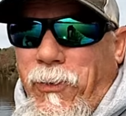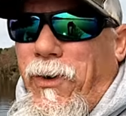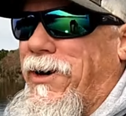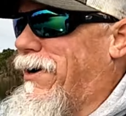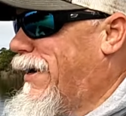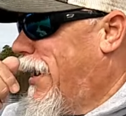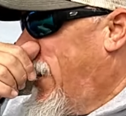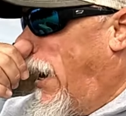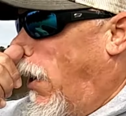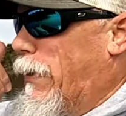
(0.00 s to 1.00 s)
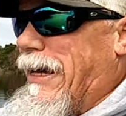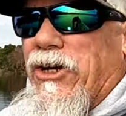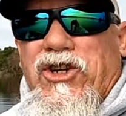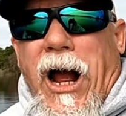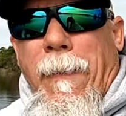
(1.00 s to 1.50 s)
the water. We got a
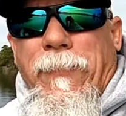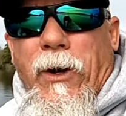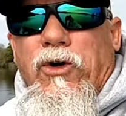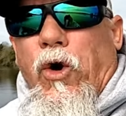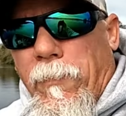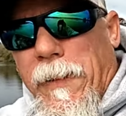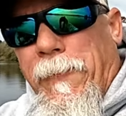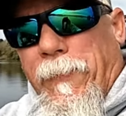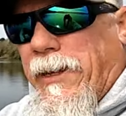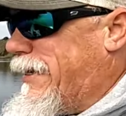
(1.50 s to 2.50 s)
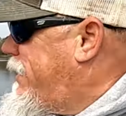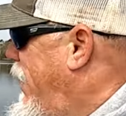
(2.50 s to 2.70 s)
jump boat. Normally people get